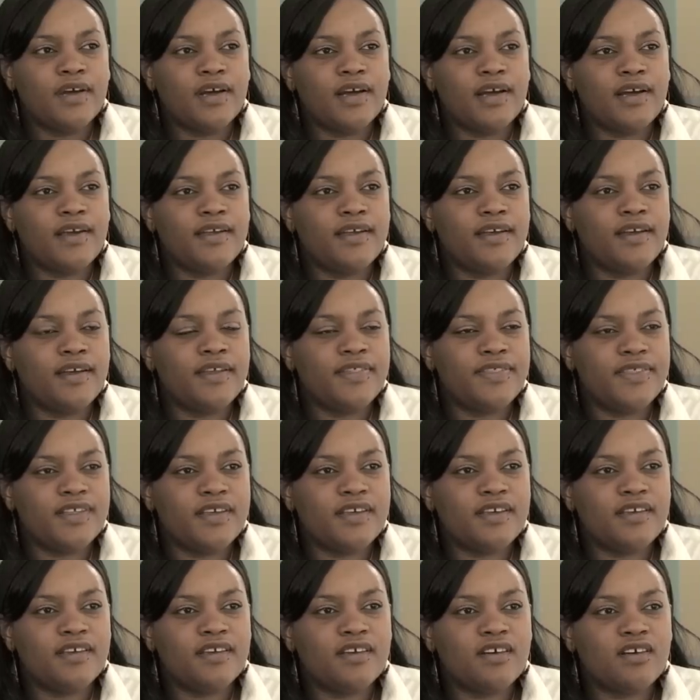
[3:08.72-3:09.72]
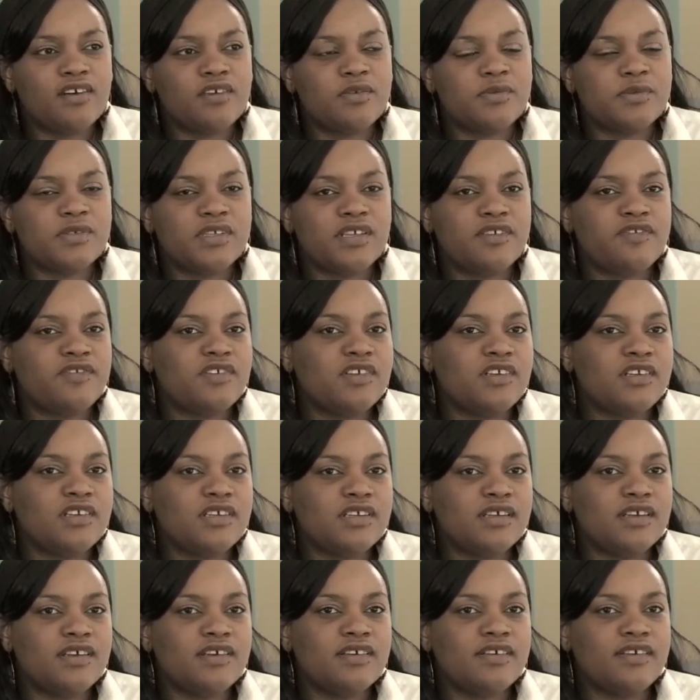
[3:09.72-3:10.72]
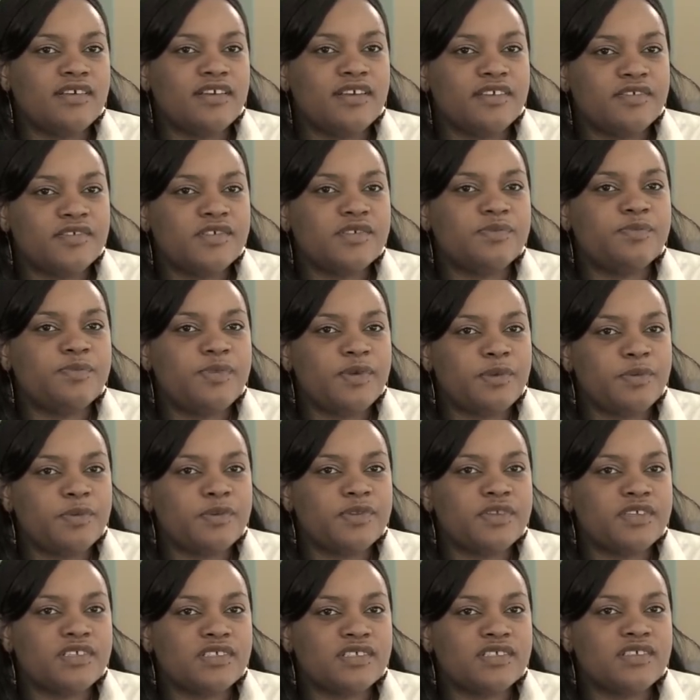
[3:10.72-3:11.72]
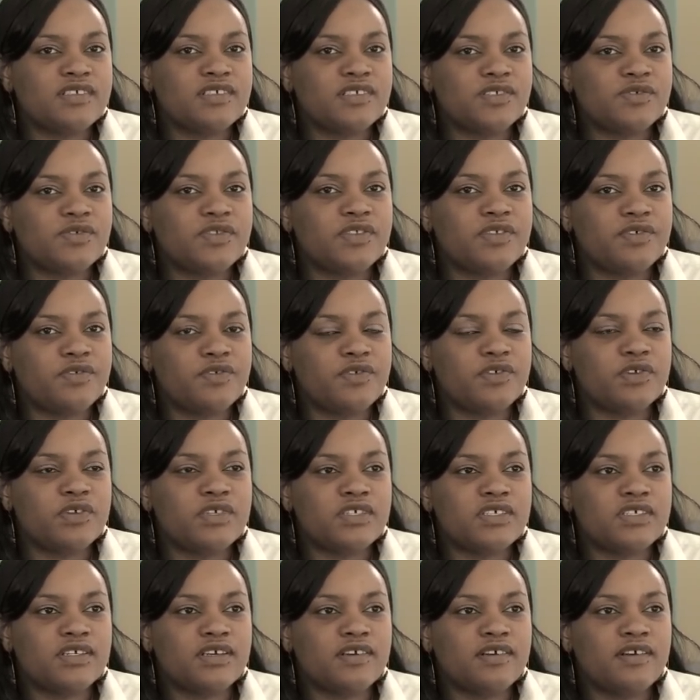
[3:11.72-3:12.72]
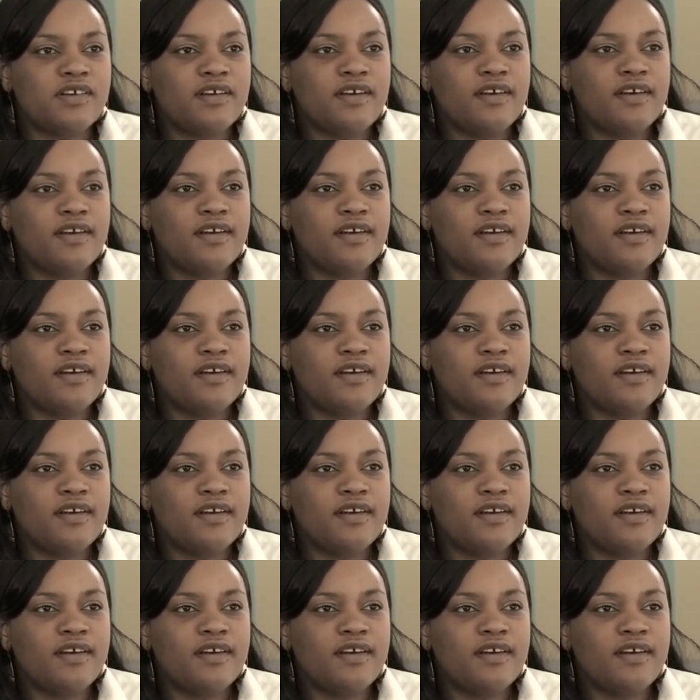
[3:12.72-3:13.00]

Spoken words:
I think Jacosb definitely gives people the skills for the future.